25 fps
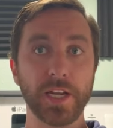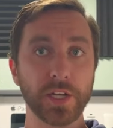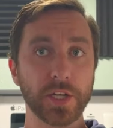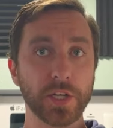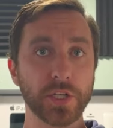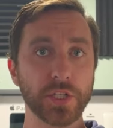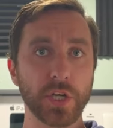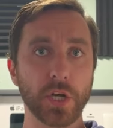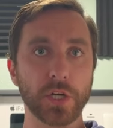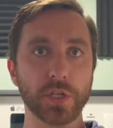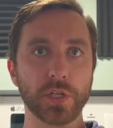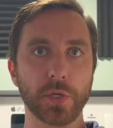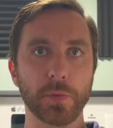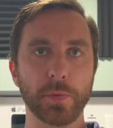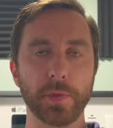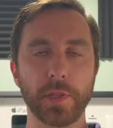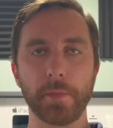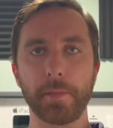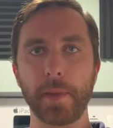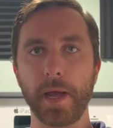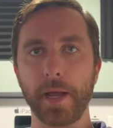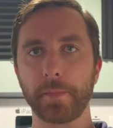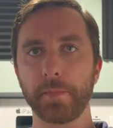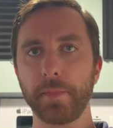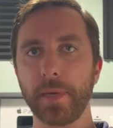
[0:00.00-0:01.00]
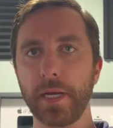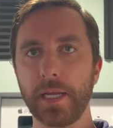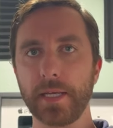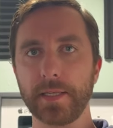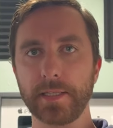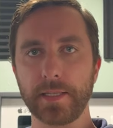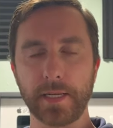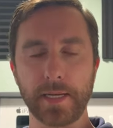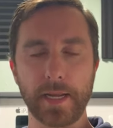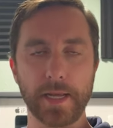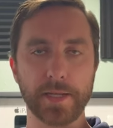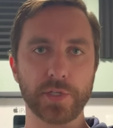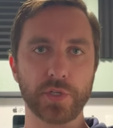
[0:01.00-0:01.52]
in conjunction with a Mac Mini
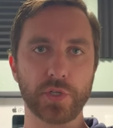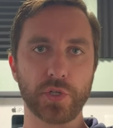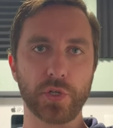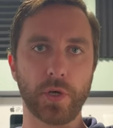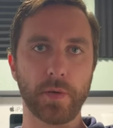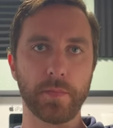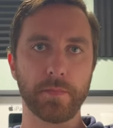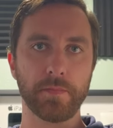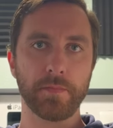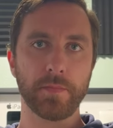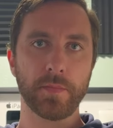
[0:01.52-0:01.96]
as a desktop.